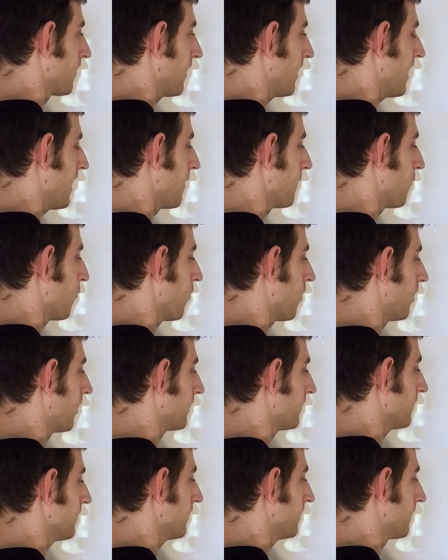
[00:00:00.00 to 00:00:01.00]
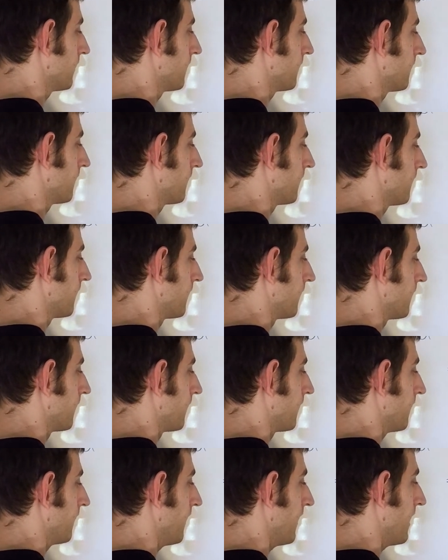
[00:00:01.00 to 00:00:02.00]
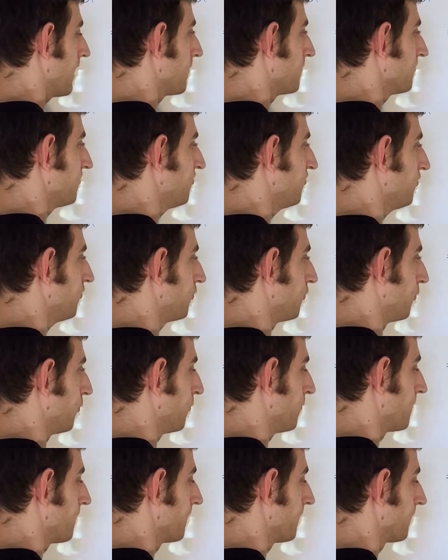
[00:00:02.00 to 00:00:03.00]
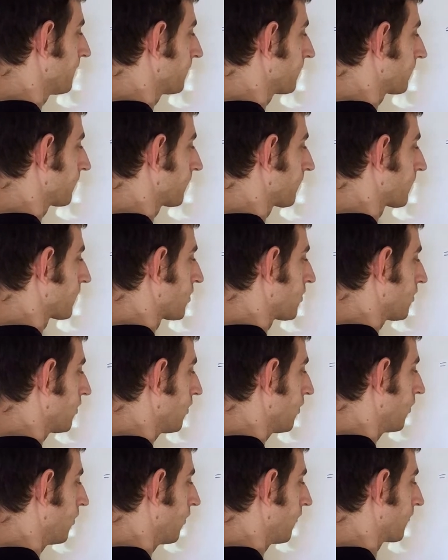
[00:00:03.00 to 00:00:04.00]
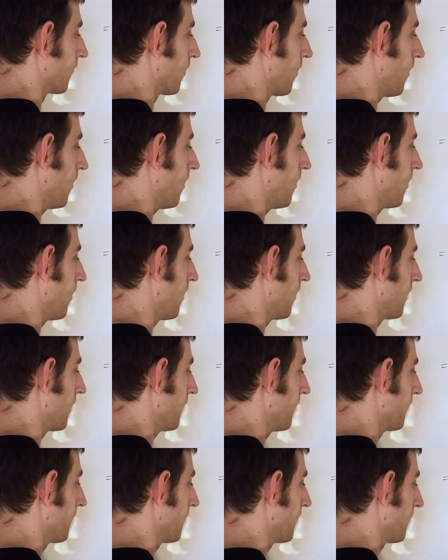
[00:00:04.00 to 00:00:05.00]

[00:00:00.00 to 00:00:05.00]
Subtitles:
M1 M2 over R